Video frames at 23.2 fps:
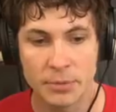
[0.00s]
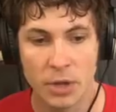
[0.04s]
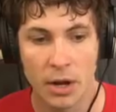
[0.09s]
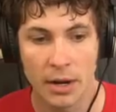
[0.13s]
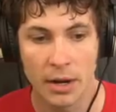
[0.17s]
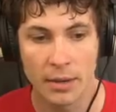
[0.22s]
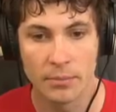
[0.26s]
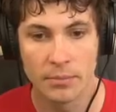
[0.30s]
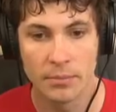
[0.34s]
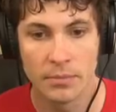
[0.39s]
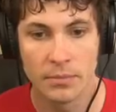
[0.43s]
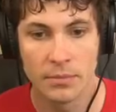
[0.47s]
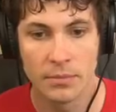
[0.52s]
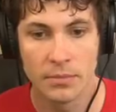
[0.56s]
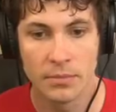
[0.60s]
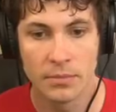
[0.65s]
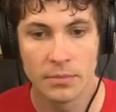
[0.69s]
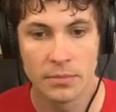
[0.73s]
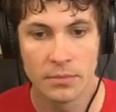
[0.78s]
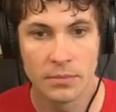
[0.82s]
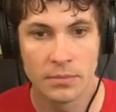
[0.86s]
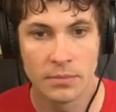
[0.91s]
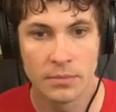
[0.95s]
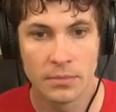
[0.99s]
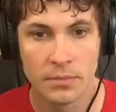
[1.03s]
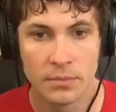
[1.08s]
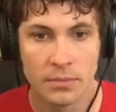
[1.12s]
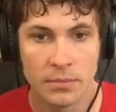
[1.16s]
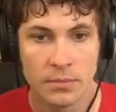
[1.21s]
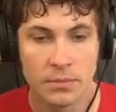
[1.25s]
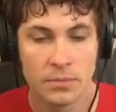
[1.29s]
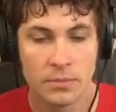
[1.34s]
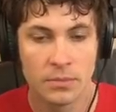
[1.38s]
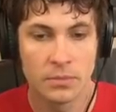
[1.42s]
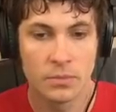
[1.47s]
talking. for trying.
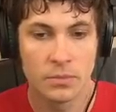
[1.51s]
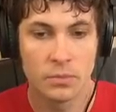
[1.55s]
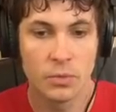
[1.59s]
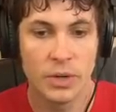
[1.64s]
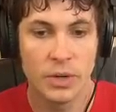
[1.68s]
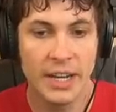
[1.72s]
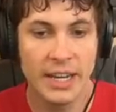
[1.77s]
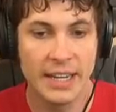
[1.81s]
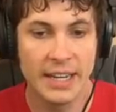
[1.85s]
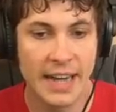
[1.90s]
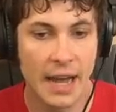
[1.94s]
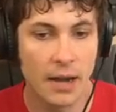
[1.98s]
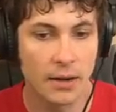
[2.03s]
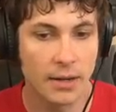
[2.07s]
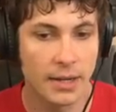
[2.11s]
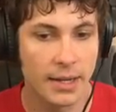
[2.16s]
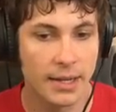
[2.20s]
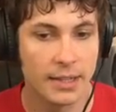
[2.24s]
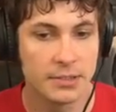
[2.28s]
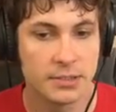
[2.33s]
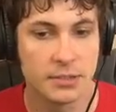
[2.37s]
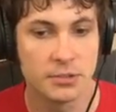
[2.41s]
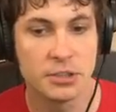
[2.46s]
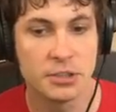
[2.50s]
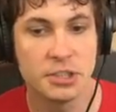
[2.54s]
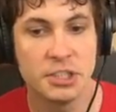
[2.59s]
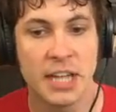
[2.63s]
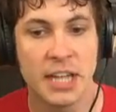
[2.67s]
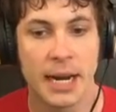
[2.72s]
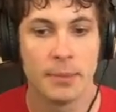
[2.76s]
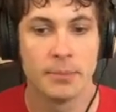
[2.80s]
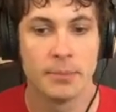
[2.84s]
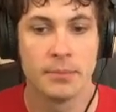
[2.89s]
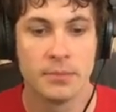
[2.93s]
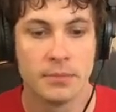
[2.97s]
We're here now, guys. Get
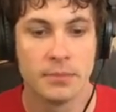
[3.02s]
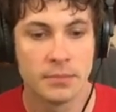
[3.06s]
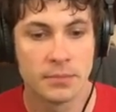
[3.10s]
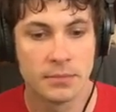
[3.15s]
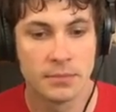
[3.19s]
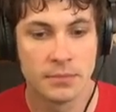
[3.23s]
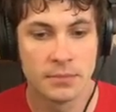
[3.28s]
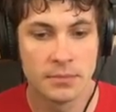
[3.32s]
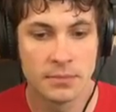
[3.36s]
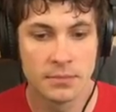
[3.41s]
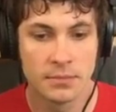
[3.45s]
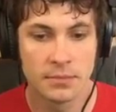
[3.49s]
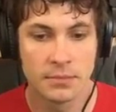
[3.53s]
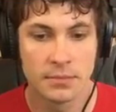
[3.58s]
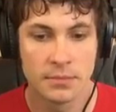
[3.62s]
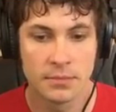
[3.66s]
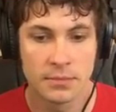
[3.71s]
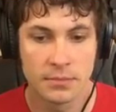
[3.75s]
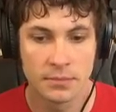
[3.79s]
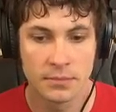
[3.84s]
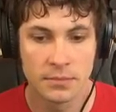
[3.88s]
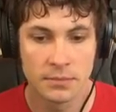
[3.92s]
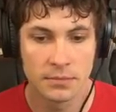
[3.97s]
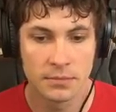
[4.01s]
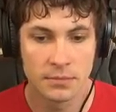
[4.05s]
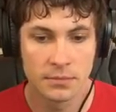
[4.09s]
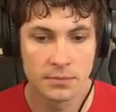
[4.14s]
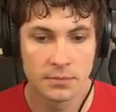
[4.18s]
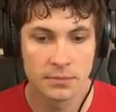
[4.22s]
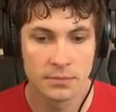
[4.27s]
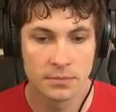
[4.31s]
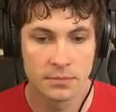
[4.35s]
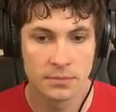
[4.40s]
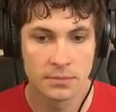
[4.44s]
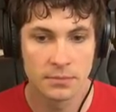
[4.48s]
Shut up. Michael. It can't
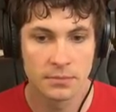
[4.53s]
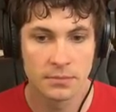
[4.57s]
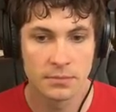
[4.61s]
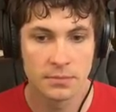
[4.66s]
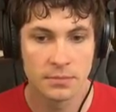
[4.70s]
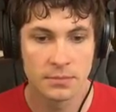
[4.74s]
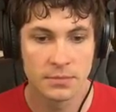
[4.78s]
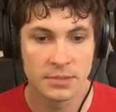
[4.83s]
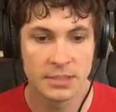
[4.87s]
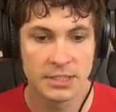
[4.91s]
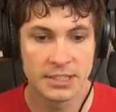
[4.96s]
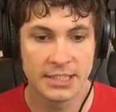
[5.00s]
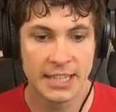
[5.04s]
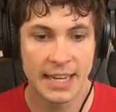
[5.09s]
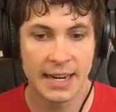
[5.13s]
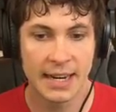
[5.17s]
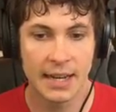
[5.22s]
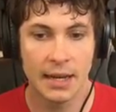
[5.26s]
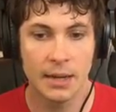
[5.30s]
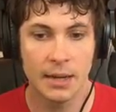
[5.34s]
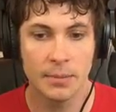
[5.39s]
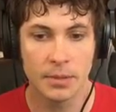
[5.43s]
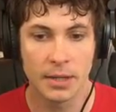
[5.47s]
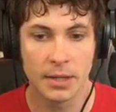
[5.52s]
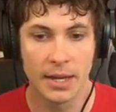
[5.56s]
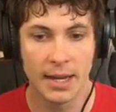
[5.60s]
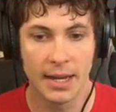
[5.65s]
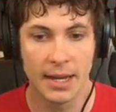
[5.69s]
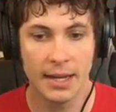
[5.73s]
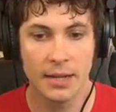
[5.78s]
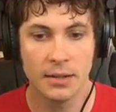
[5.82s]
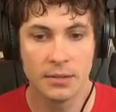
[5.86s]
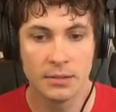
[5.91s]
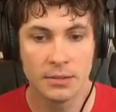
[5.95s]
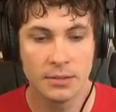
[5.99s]
stay in the driveway. Shut up,
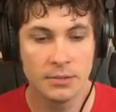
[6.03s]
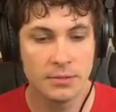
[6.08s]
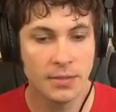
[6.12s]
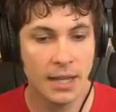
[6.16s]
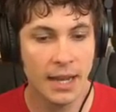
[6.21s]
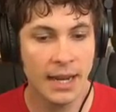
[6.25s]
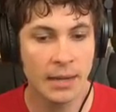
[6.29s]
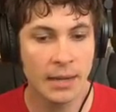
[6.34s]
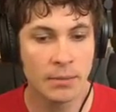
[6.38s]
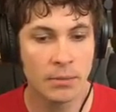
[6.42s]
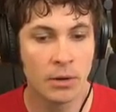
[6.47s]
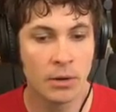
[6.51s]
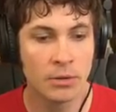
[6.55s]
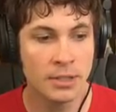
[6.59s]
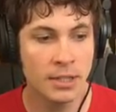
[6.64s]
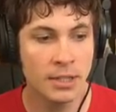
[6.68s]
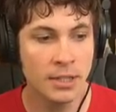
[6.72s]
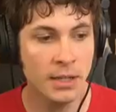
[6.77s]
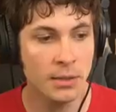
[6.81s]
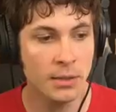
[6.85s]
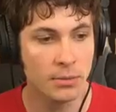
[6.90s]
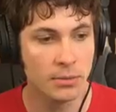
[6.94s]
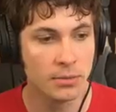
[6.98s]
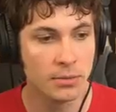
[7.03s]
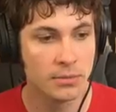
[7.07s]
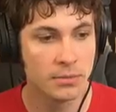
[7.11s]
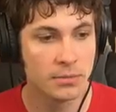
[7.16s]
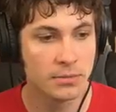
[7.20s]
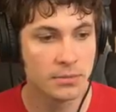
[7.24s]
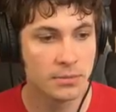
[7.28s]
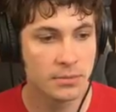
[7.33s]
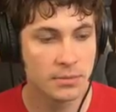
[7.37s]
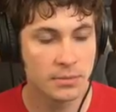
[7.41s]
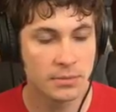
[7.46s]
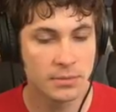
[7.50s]
girl. You think I'm gonna do? Yeah.
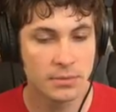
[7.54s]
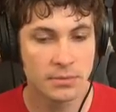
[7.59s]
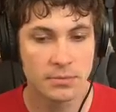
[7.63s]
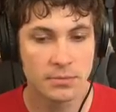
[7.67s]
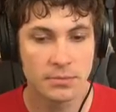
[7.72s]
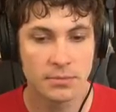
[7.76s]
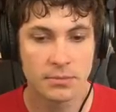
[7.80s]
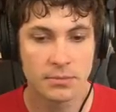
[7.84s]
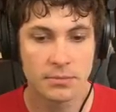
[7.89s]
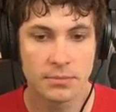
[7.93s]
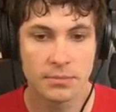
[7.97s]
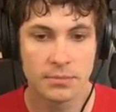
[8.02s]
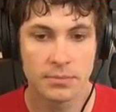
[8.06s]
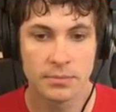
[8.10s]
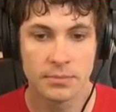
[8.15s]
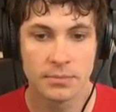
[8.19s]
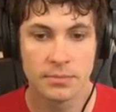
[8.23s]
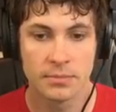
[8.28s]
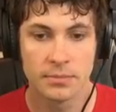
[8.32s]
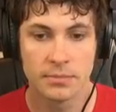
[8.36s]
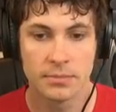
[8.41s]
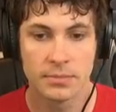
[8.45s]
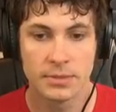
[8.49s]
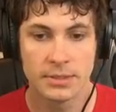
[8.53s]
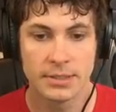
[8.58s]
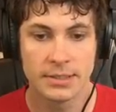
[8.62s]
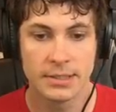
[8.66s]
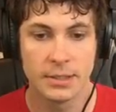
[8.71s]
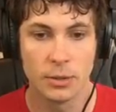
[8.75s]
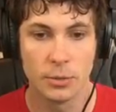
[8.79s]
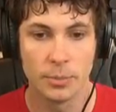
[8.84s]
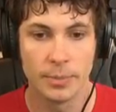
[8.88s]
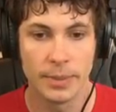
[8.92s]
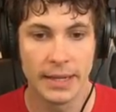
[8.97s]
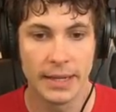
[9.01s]
Thank you.
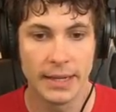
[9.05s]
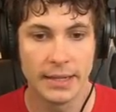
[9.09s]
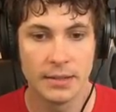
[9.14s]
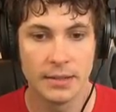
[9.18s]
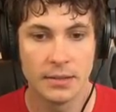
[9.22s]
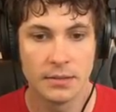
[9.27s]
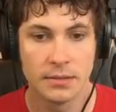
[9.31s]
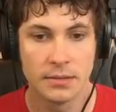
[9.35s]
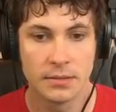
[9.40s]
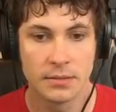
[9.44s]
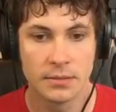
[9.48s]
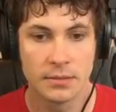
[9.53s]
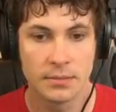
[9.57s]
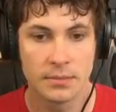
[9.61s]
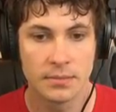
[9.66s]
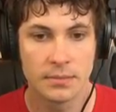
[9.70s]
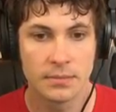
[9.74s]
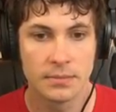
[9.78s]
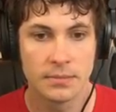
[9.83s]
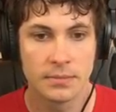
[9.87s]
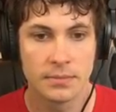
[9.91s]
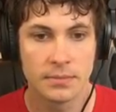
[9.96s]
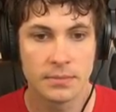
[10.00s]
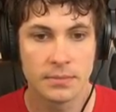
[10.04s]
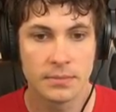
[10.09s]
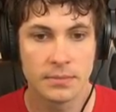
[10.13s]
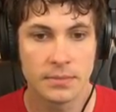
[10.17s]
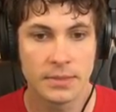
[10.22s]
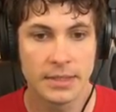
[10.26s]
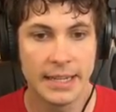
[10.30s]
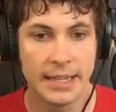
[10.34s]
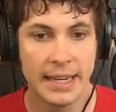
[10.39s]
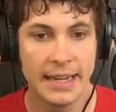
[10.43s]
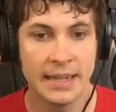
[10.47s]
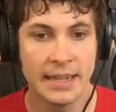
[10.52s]
Stupid.
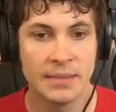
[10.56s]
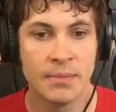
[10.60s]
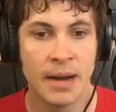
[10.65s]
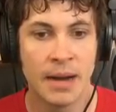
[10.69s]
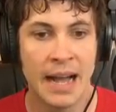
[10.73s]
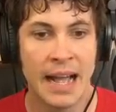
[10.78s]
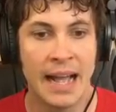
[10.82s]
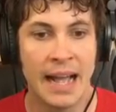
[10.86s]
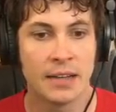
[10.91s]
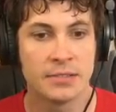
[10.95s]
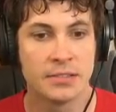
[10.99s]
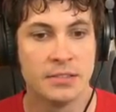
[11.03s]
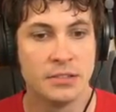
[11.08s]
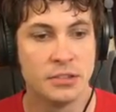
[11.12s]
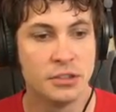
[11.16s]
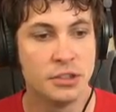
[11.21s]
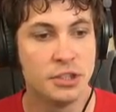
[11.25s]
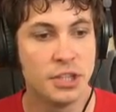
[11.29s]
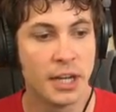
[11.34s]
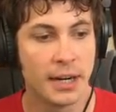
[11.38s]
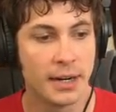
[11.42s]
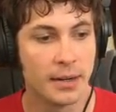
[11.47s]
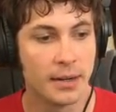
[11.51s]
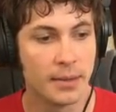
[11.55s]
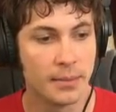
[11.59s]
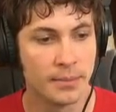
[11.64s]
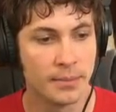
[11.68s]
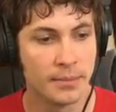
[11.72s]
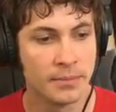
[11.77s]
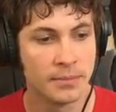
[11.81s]
Get in my house and shut up.